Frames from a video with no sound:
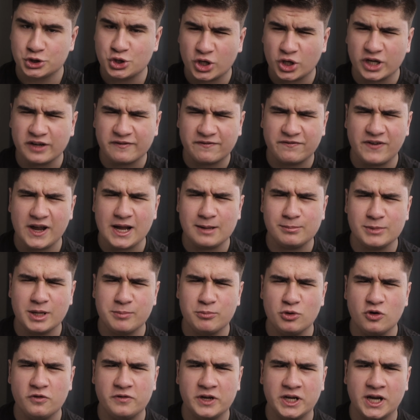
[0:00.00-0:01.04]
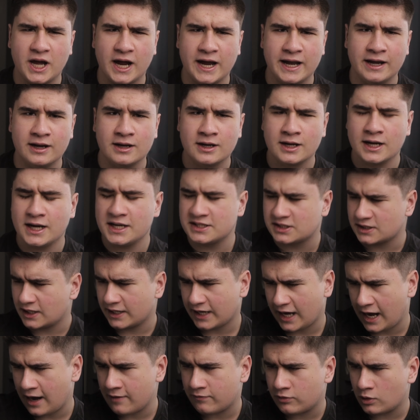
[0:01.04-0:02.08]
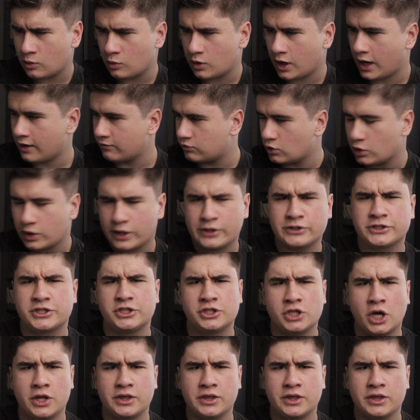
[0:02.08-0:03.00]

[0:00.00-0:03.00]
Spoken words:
During family movie night, it's like everyone else is